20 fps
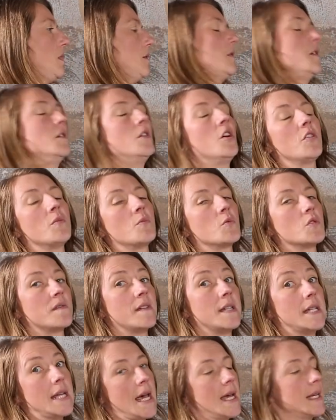they're not the most
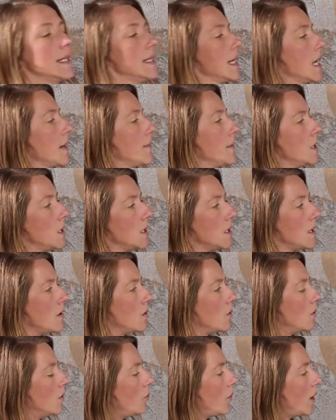fantastic images in
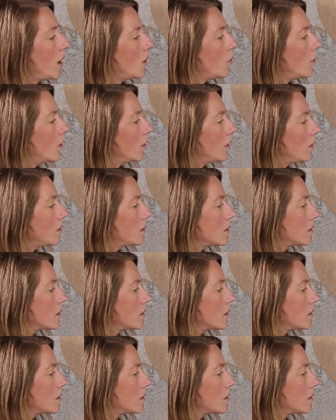the whole wide world,